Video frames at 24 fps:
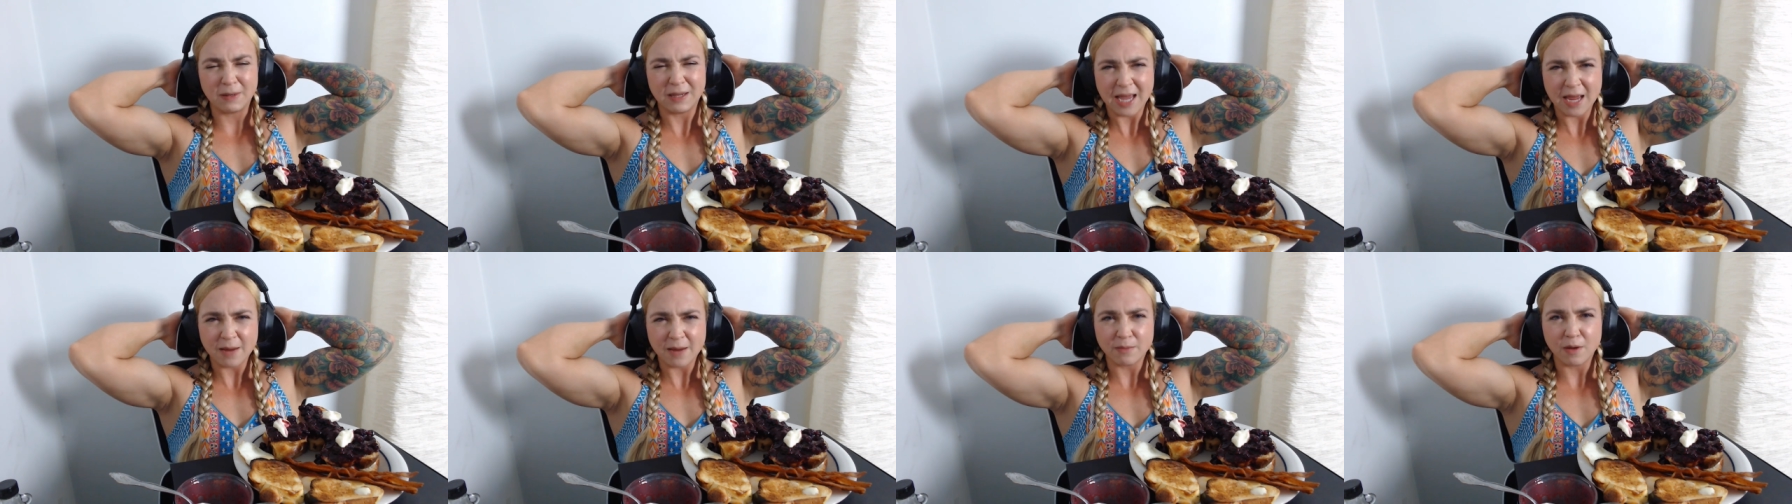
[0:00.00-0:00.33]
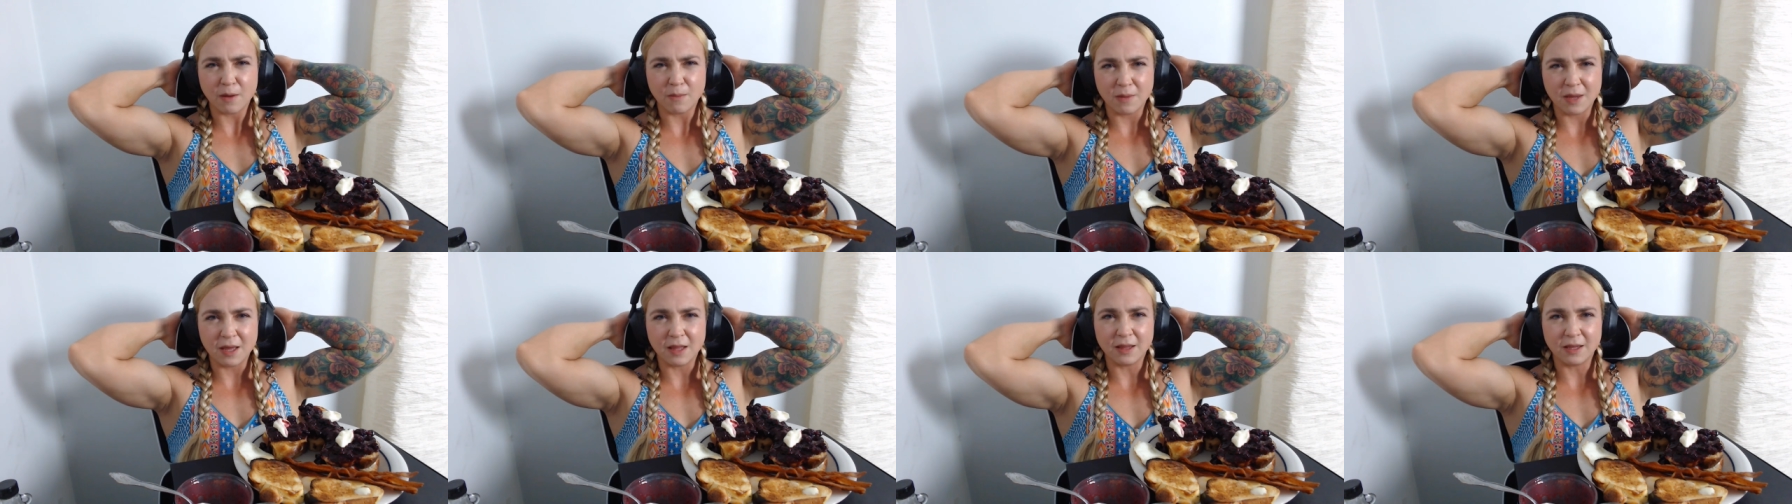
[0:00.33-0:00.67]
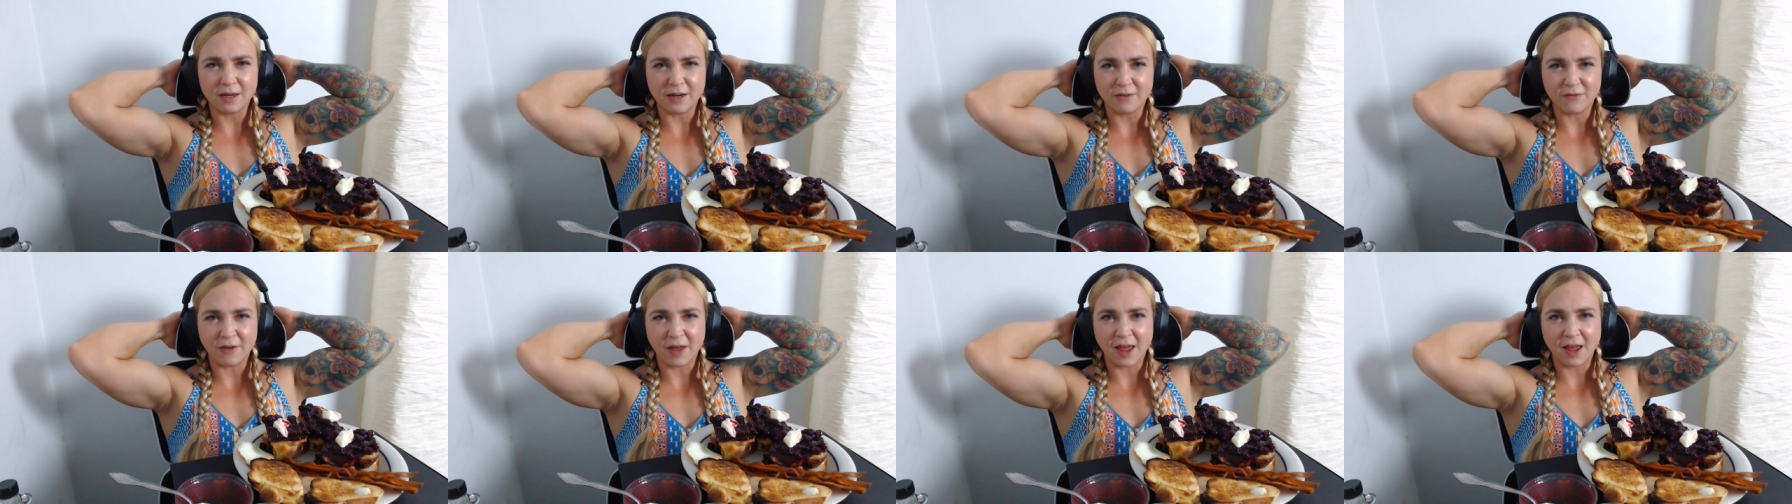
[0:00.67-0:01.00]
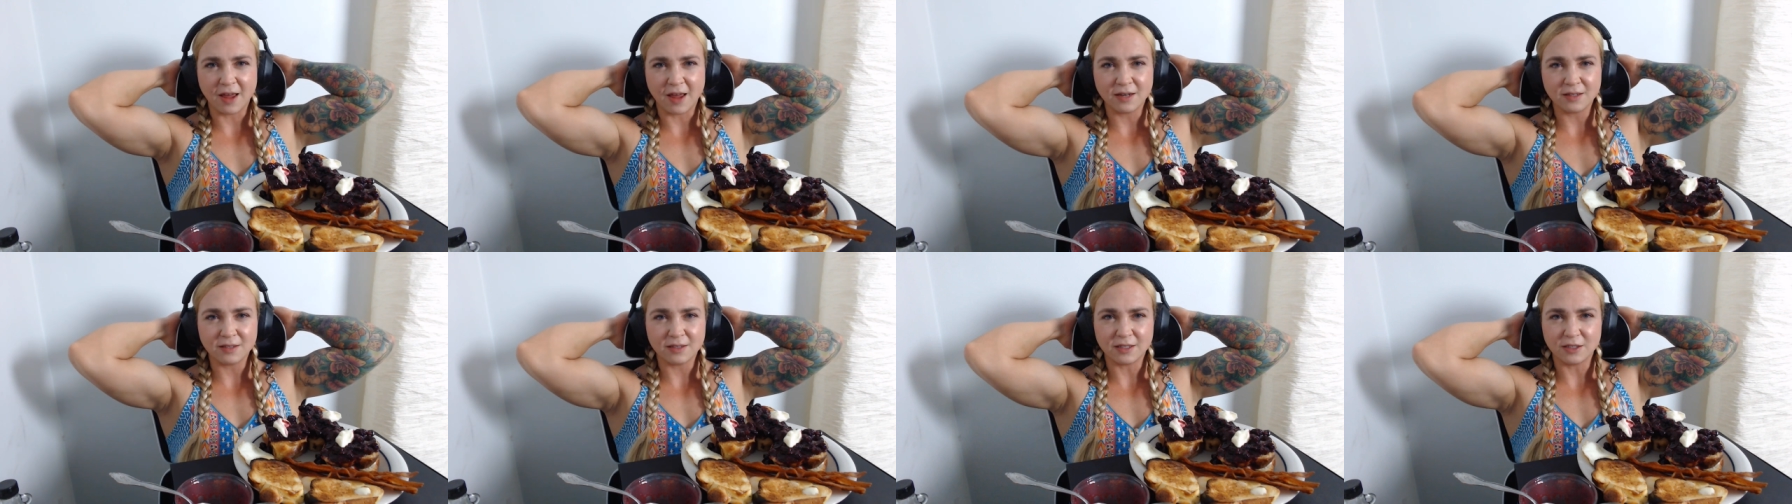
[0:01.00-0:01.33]
plan my meal in
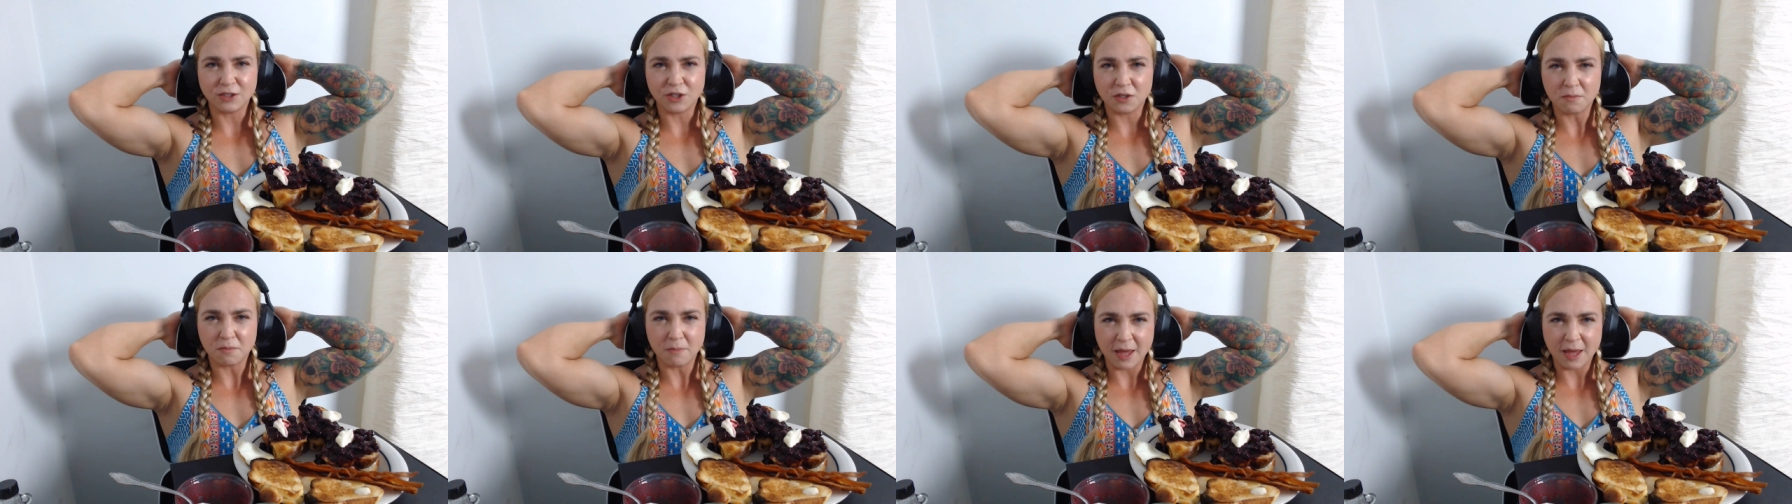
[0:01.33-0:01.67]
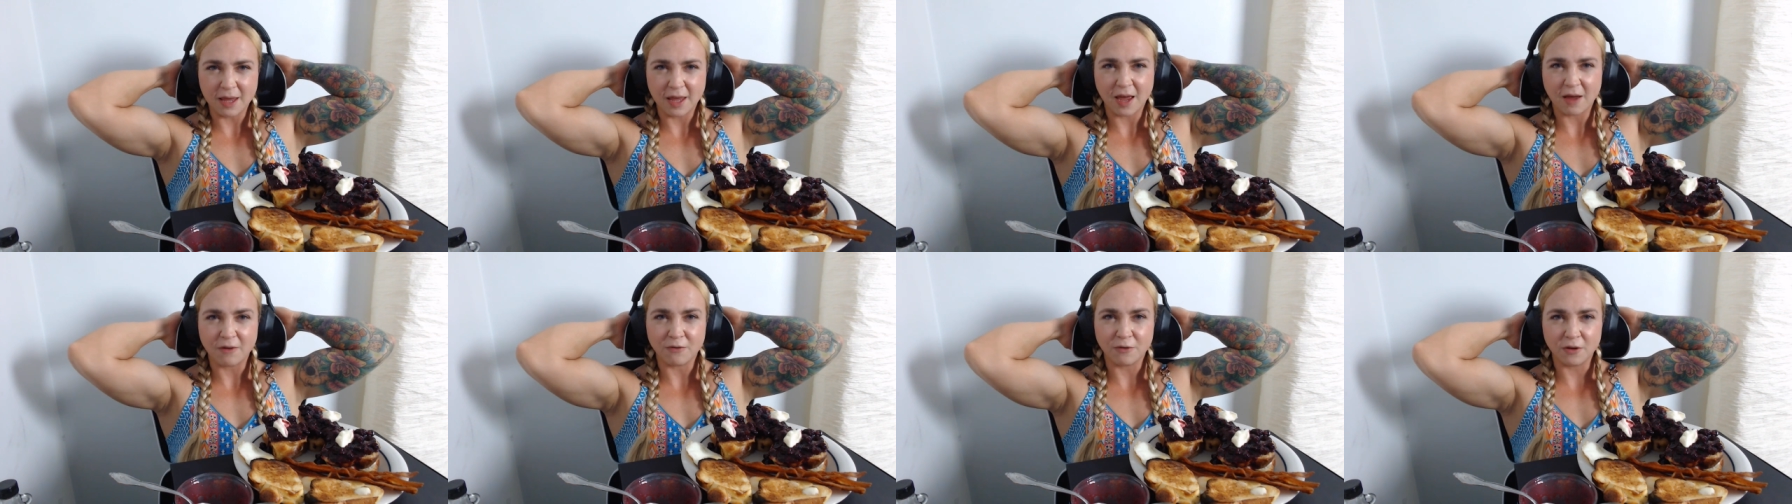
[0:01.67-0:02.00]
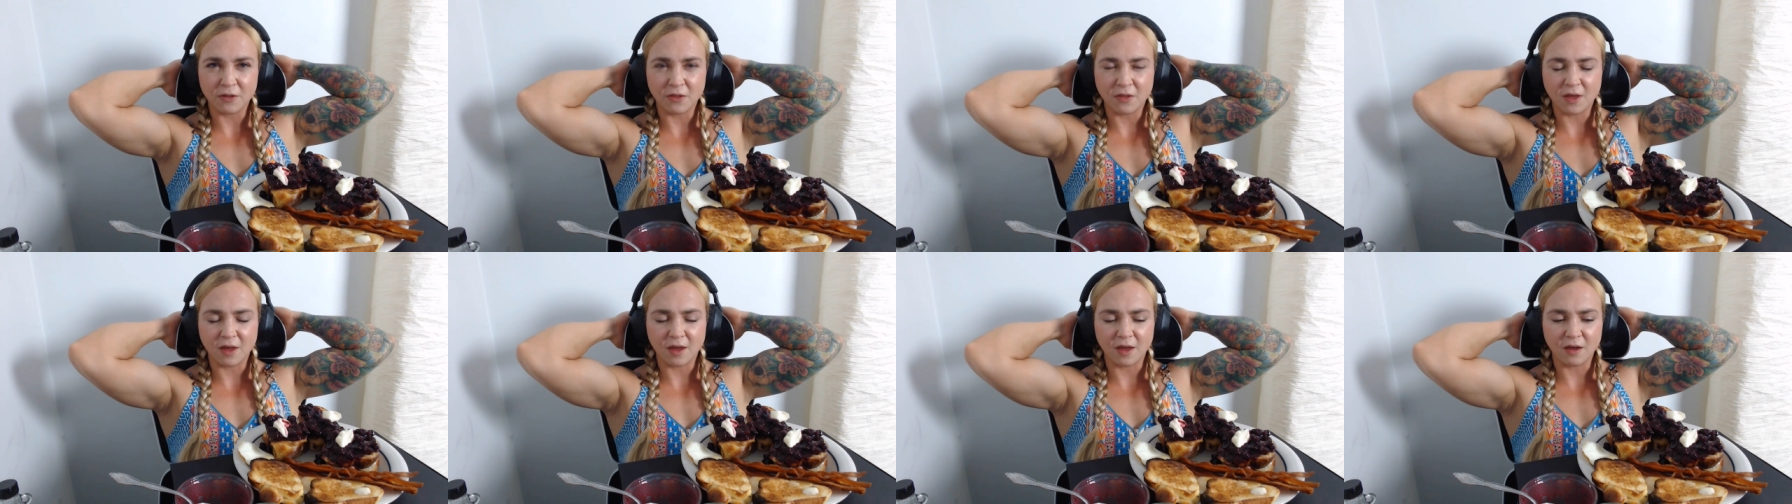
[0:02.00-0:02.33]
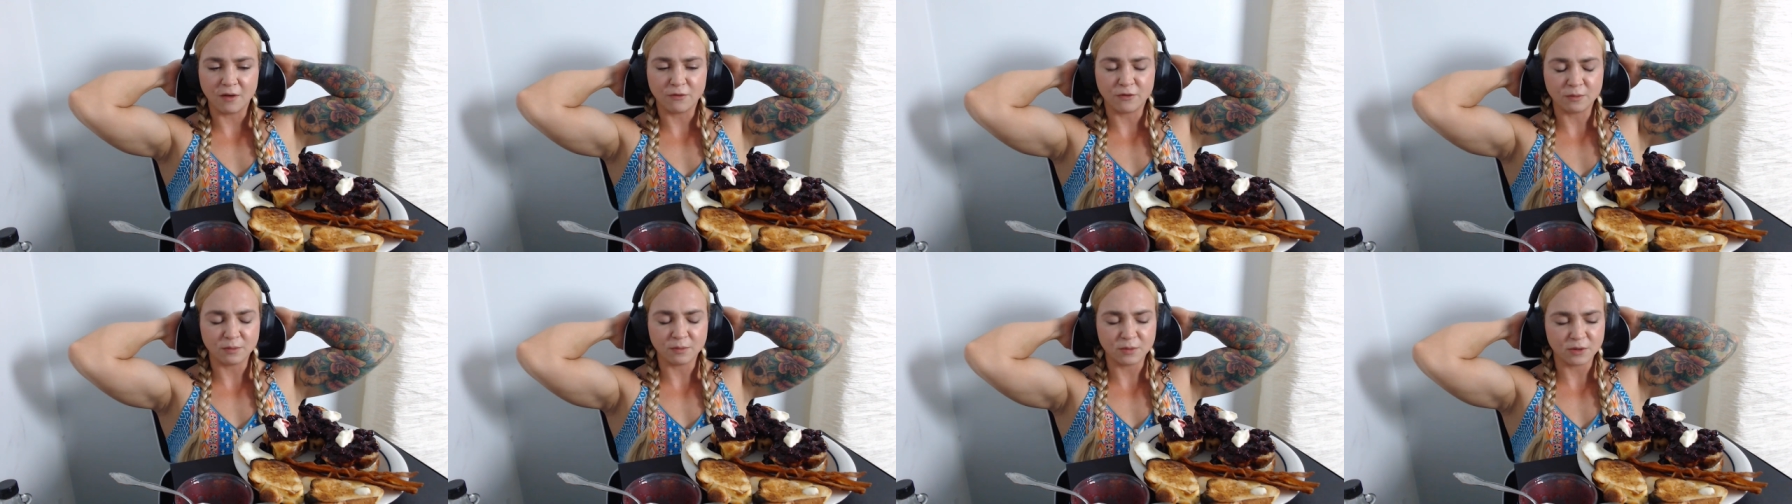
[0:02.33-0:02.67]
advance and just make
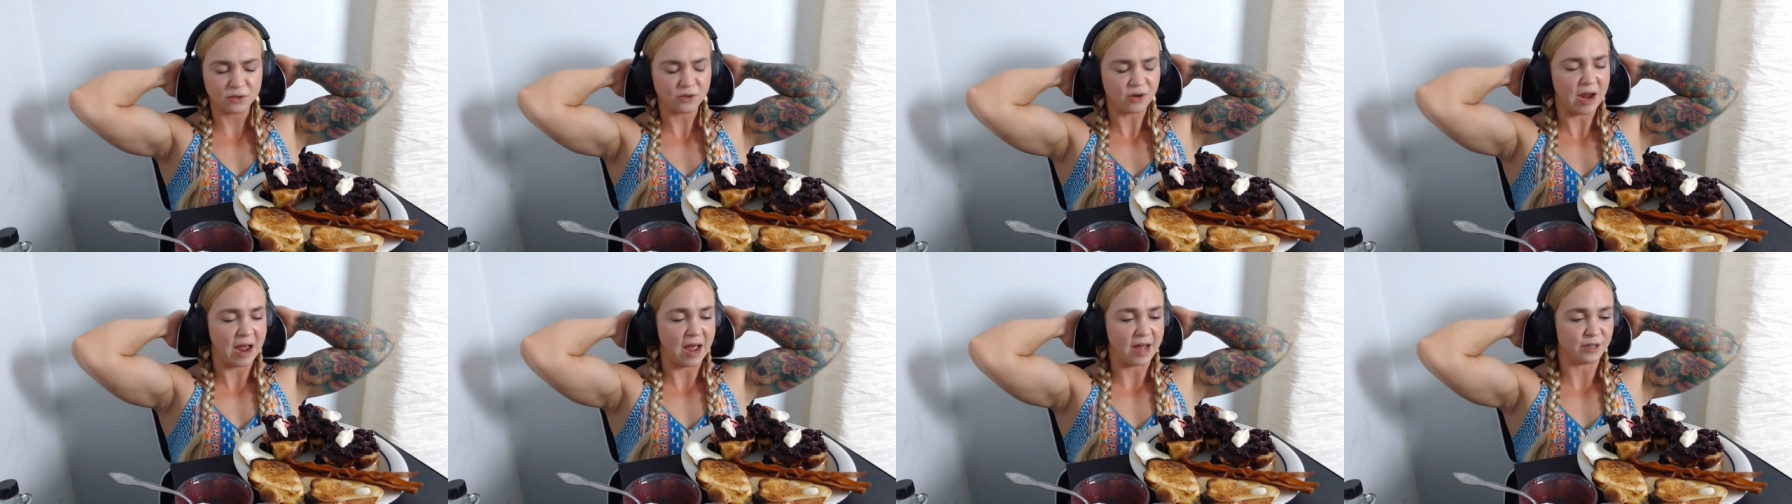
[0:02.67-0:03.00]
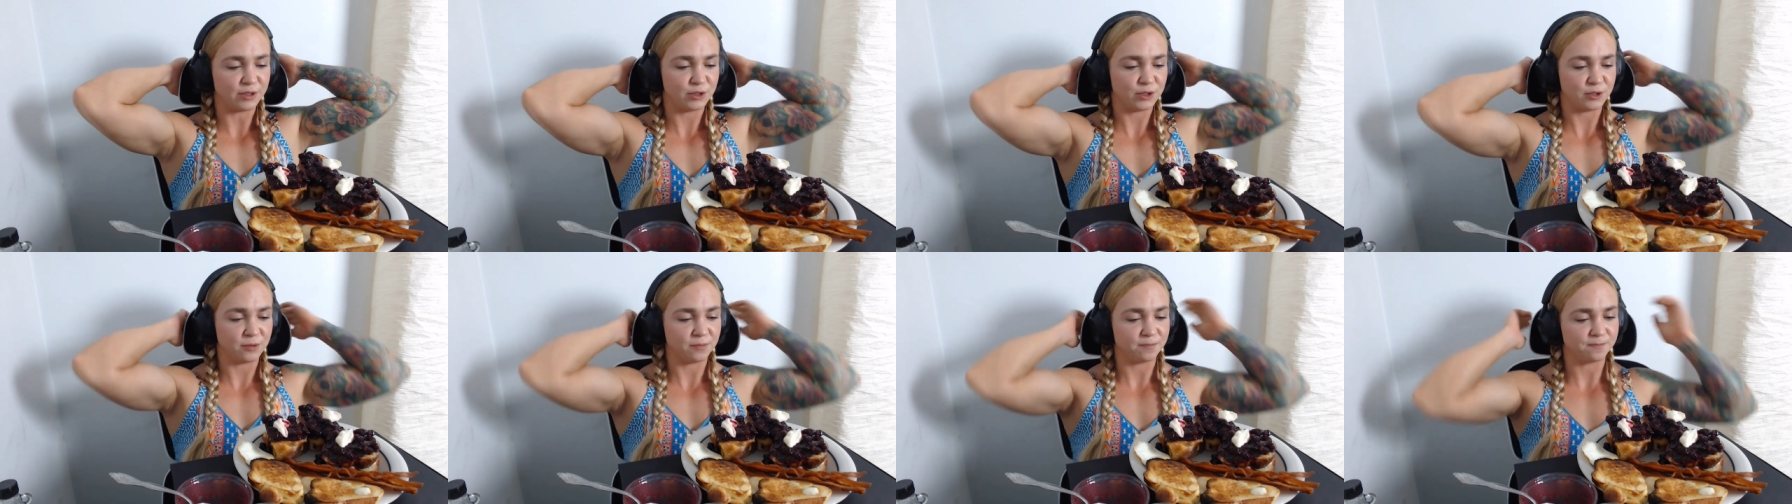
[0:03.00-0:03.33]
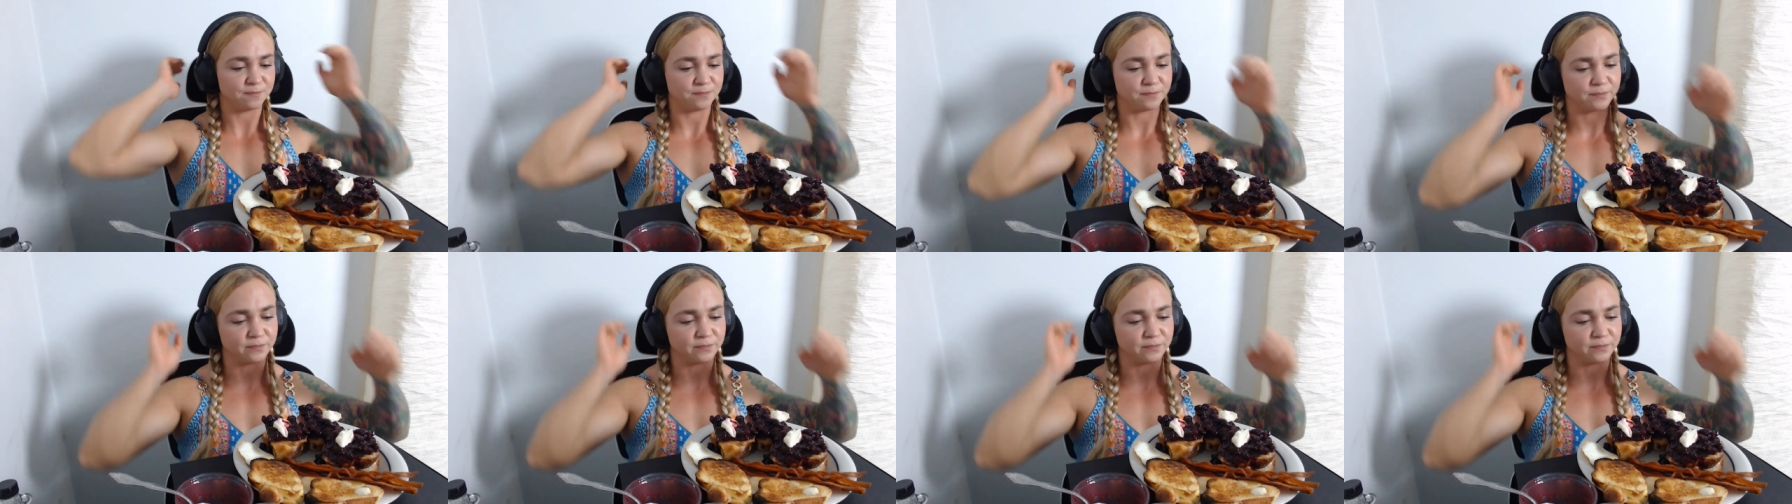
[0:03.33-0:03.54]
everything from scratch.